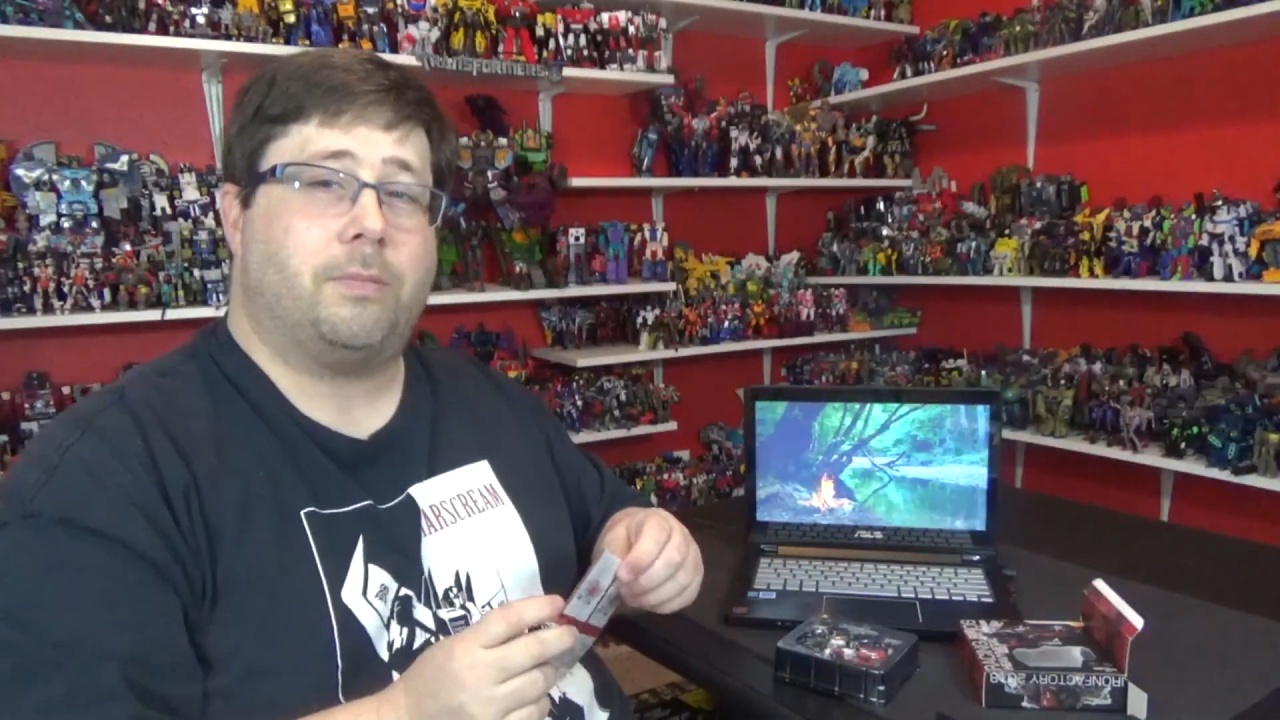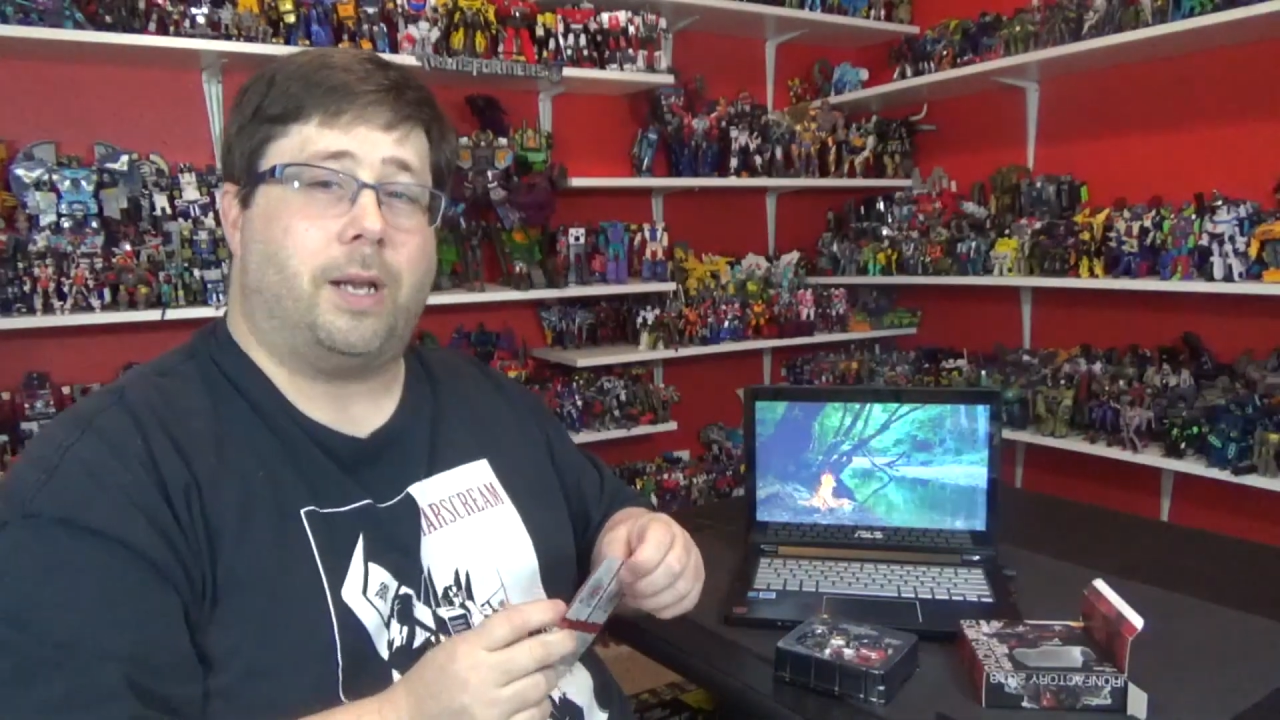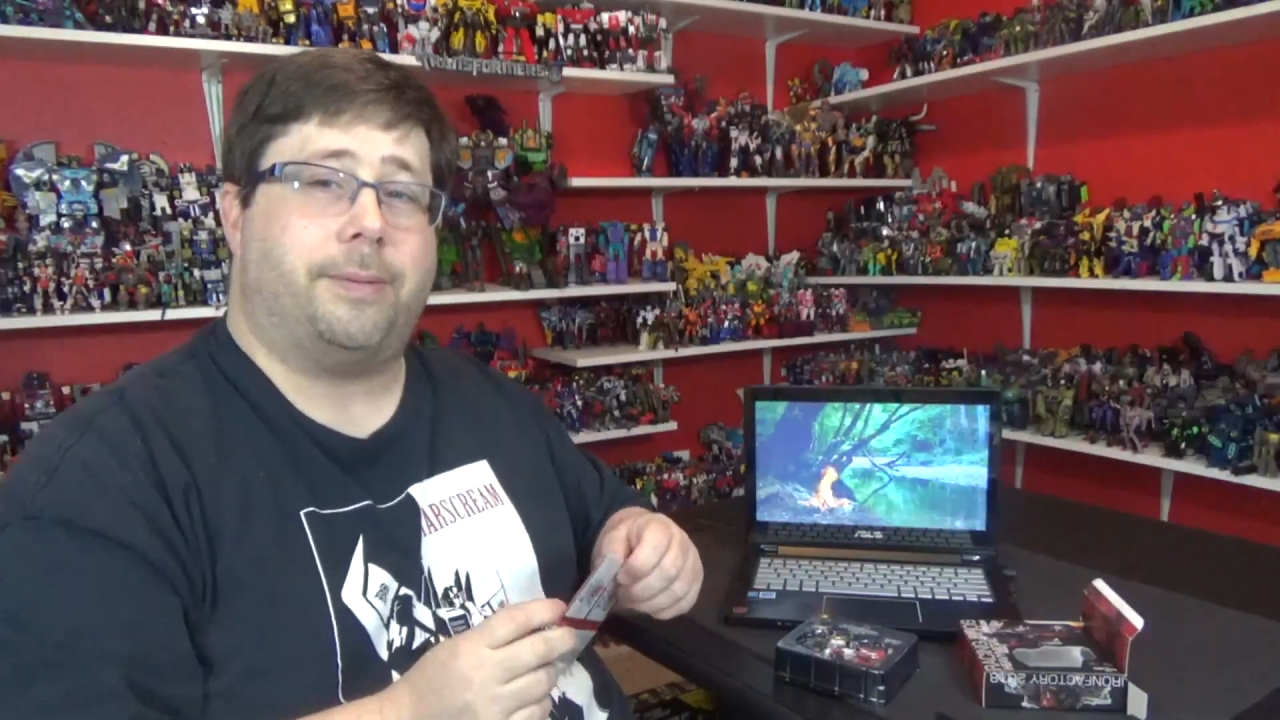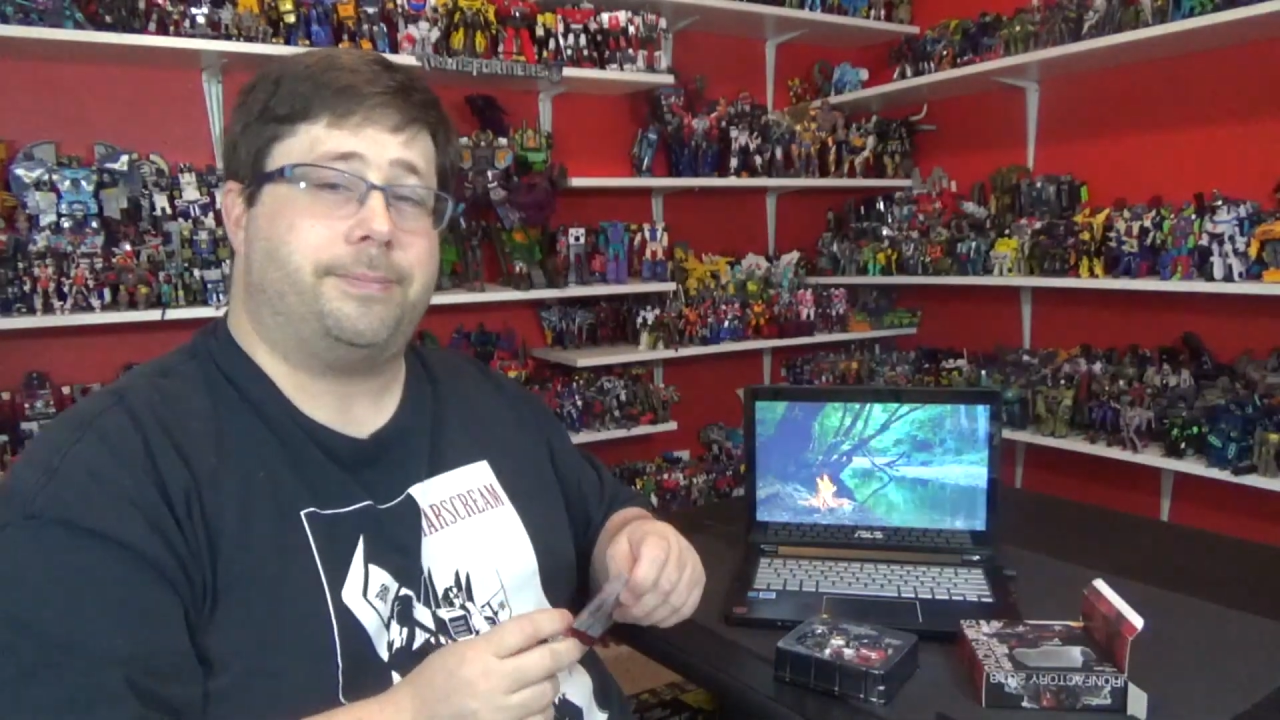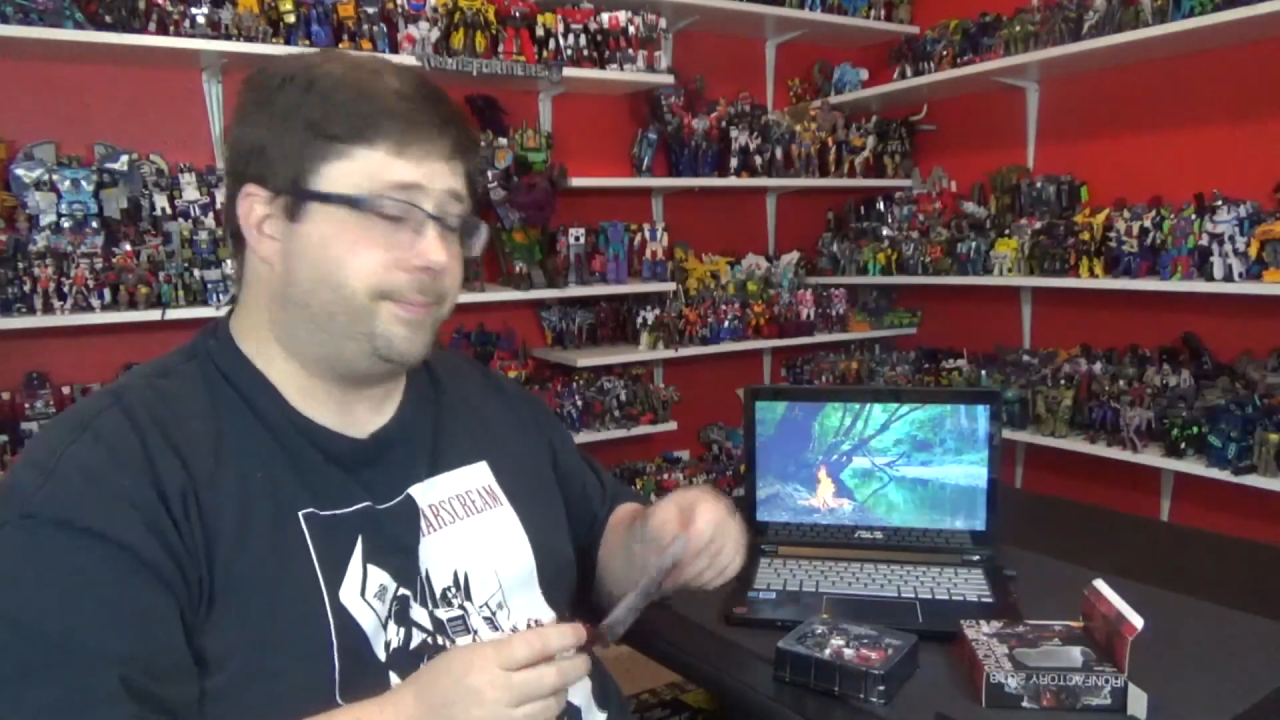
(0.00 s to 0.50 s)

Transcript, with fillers: Yeah,